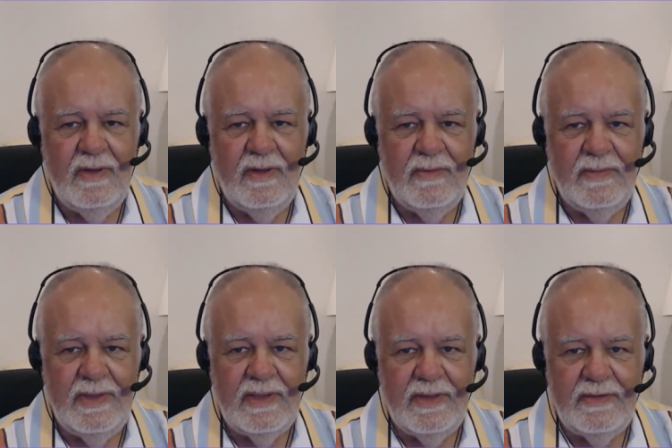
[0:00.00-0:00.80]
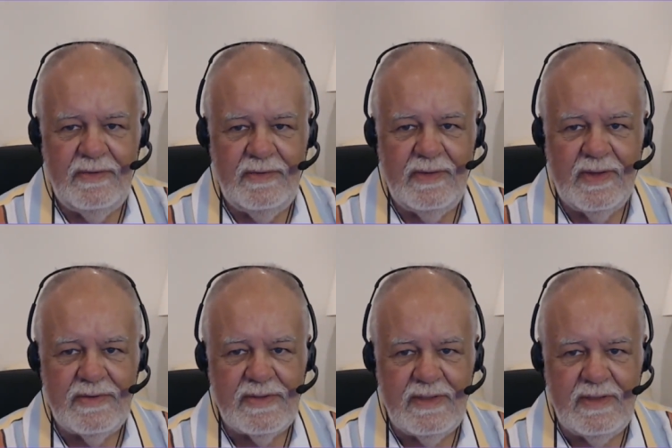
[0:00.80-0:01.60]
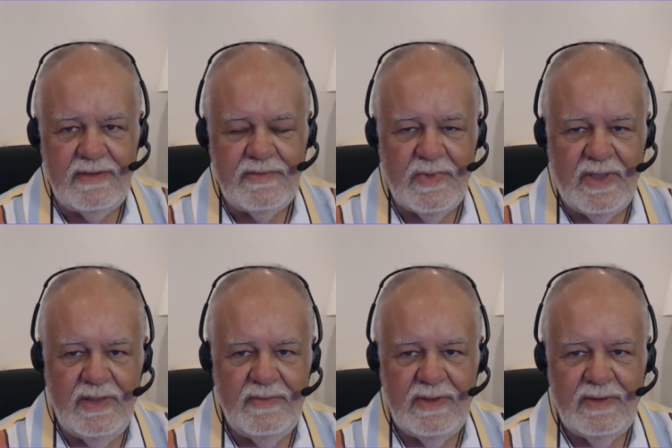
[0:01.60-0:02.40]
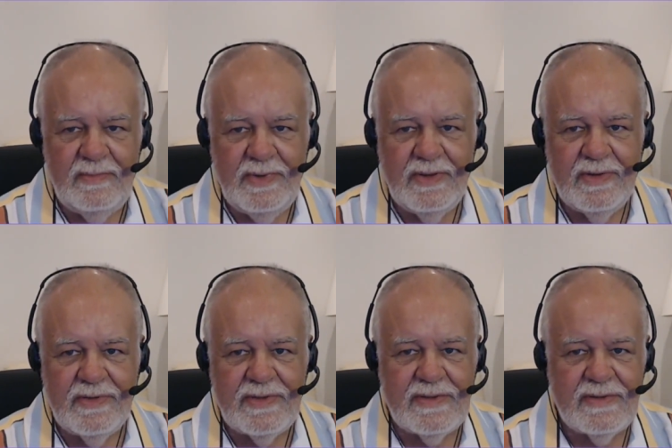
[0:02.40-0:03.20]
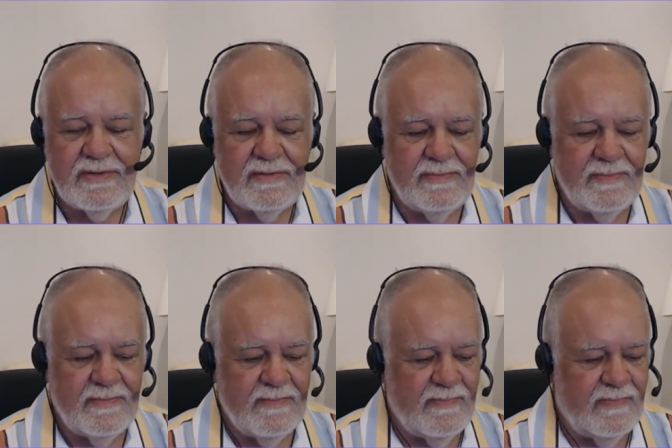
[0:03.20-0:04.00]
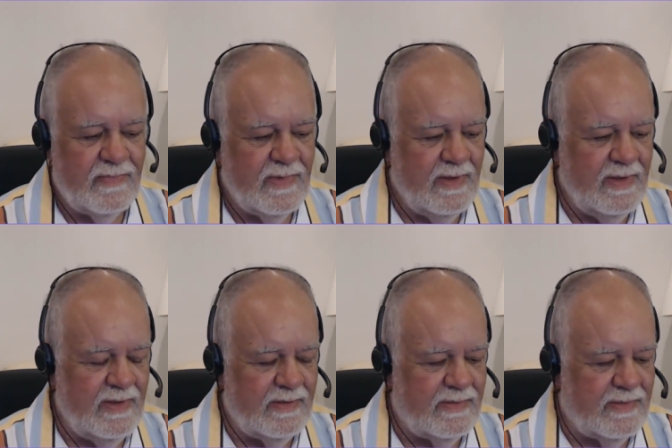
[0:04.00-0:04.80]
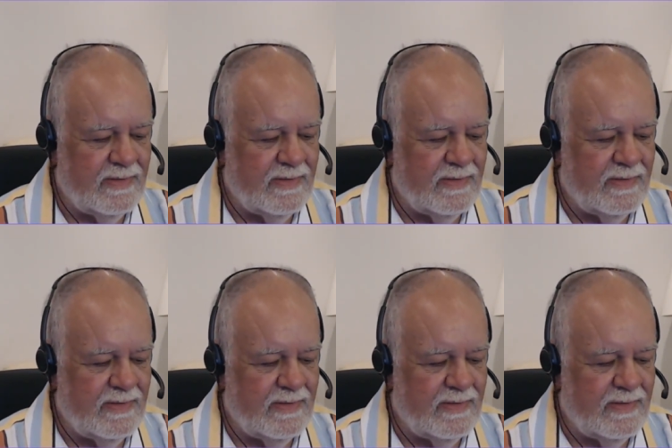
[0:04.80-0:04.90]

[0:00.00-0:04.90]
we're inclined to do those things. Why? Well, because it